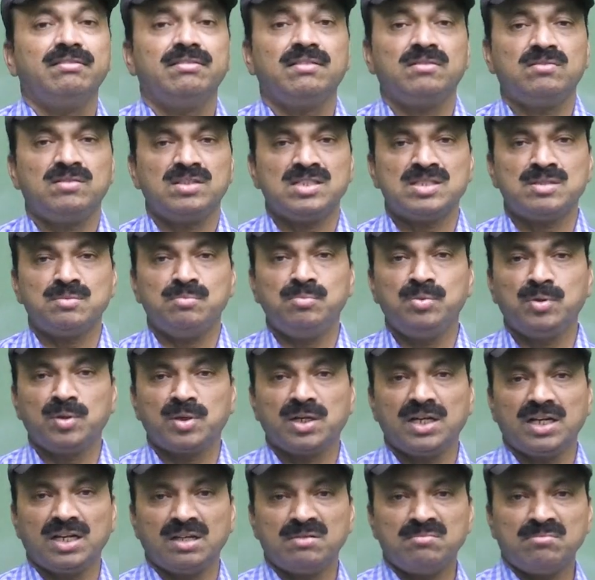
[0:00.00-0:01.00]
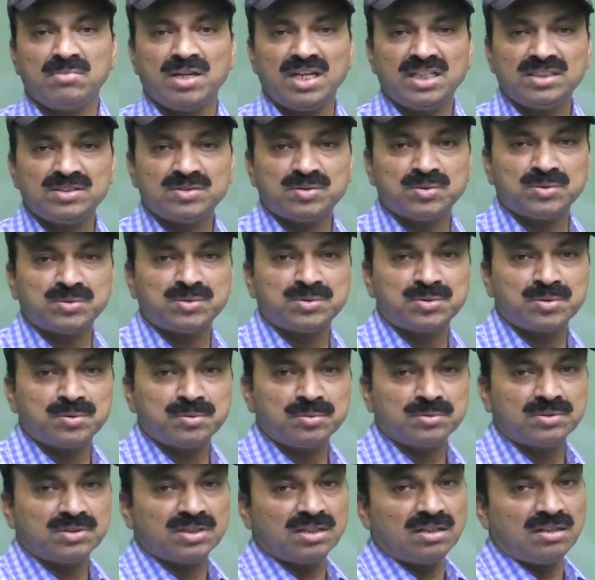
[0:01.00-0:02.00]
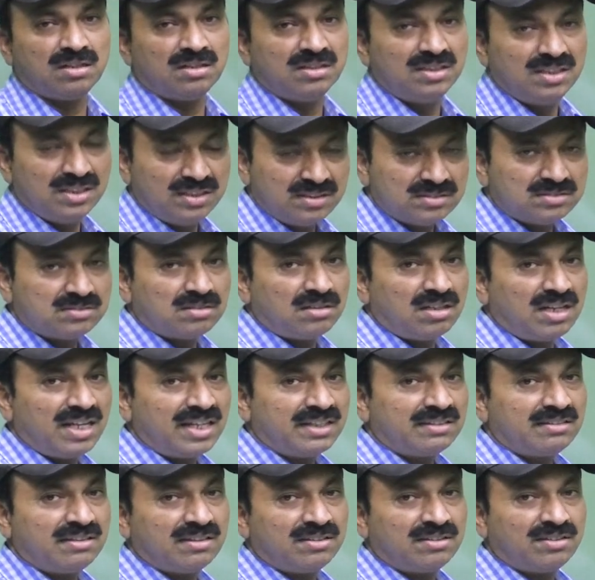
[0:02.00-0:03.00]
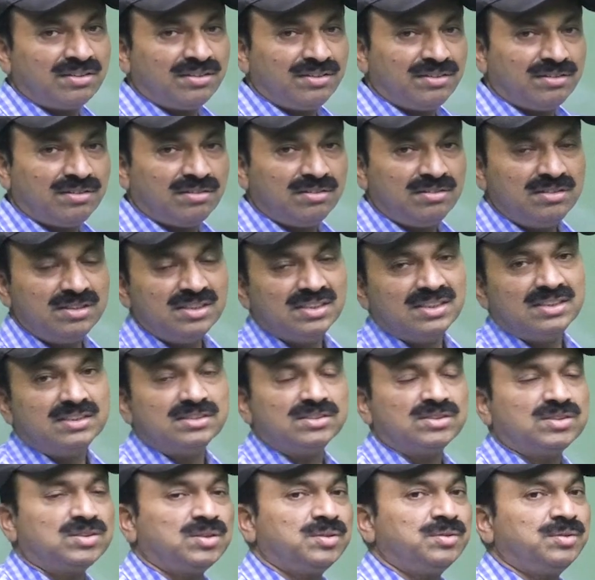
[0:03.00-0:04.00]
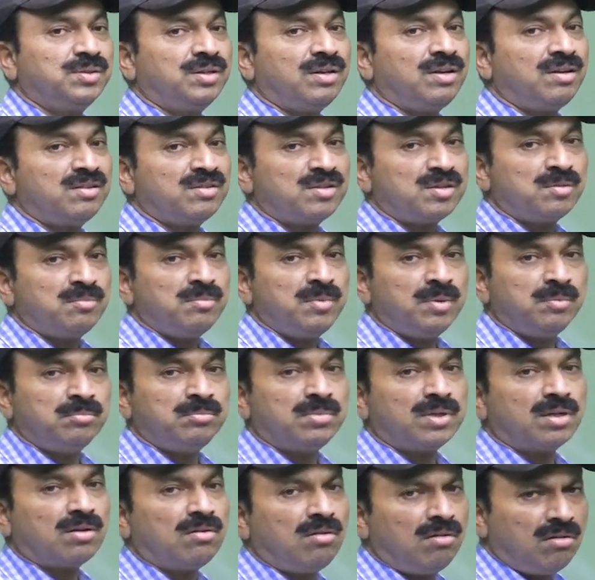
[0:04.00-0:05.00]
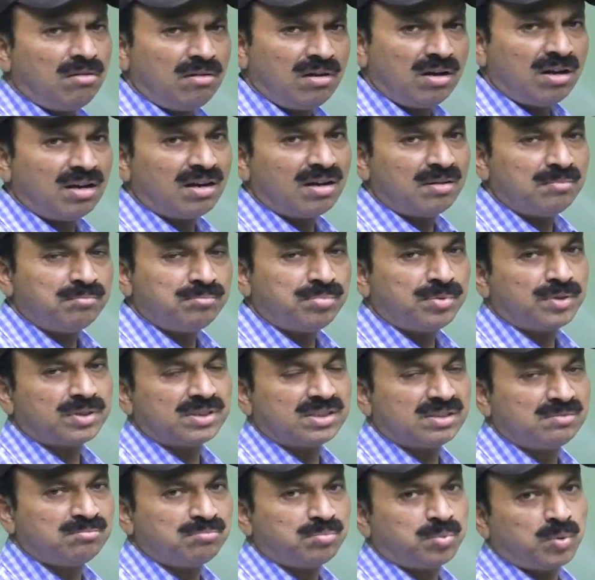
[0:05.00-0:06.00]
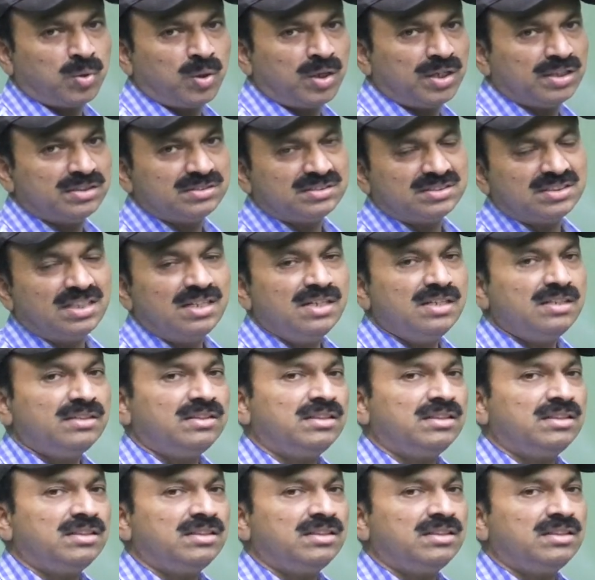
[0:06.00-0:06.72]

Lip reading: That is a book written by Sushruta. So like that here. So you have to remember all important points.